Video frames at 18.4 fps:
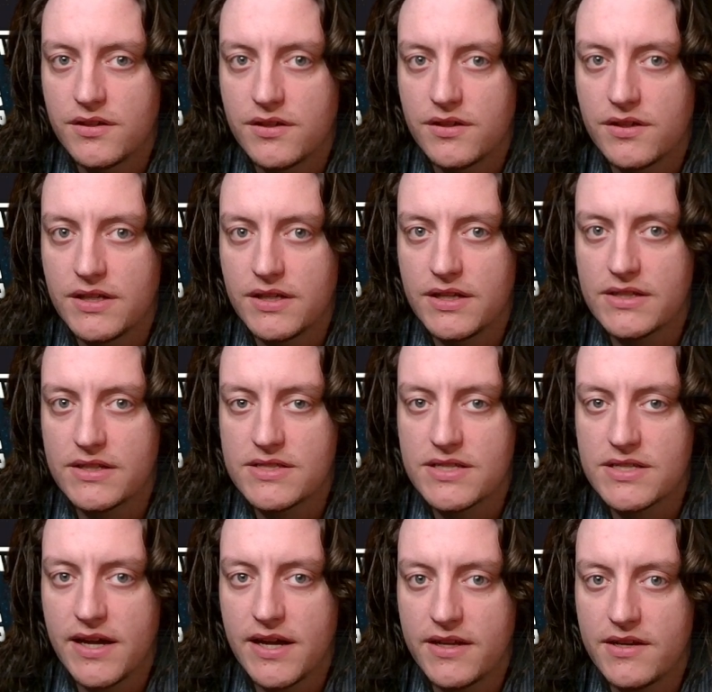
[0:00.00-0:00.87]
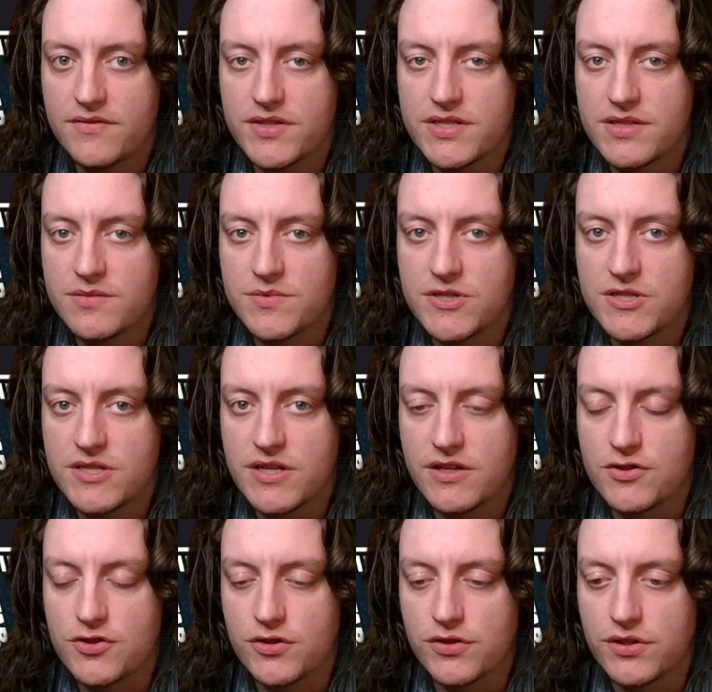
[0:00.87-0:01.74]
Gideon's kind of a
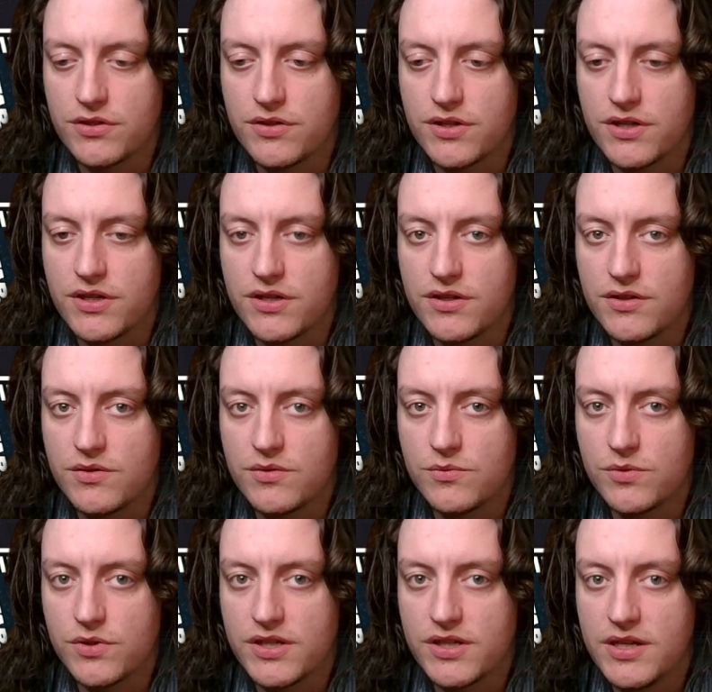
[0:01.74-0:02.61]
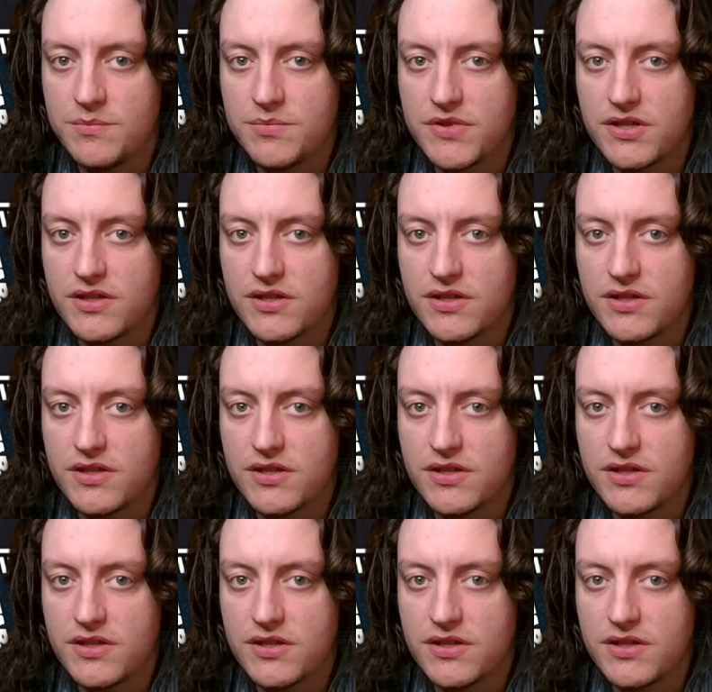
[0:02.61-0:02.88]
substantial unit. We'll keep